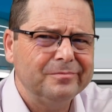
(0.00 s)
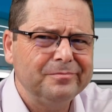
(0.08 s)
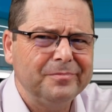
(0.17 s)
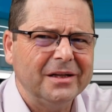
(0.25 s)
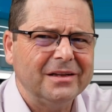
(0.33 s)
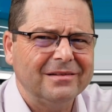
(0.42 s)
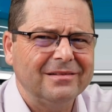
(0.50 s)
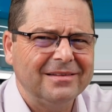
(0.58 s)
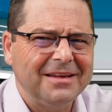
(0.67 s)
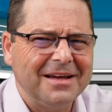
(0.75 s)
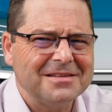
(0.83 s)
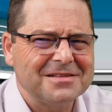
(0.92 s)
but
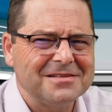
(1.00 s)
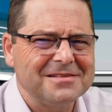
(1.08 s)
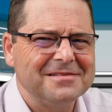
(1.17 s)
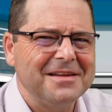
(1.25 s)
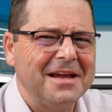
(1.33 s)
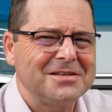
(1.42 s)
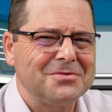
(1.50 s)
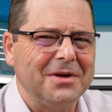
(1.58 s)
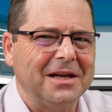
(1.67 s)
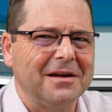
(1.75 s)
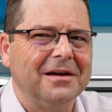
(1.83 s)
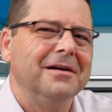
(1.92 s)
that's next
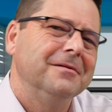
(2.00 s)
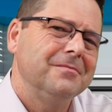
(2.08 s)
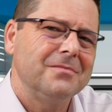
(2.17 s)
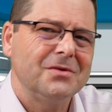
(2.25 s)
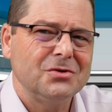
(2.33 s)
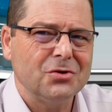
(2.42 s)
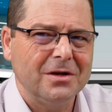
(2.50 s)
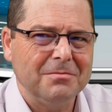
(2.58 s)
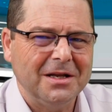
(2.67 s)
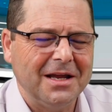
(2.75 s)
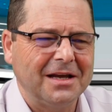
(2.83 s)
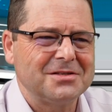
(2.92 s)
week. Join
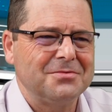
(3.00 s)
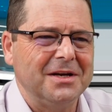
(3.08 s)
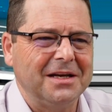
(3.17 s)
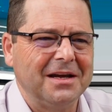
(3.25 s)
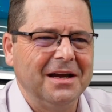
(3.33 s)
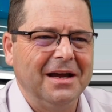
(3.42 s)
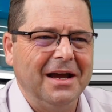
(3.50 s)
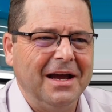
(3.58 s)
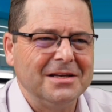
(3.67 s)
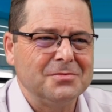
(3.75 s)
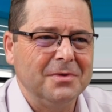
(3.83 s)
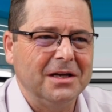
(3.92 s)
me next week
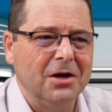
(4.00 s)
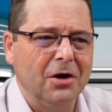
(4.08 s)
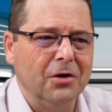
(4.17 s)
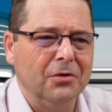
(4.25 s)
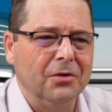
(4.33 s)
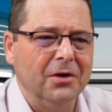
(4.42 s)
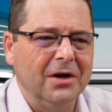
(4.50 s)
as we go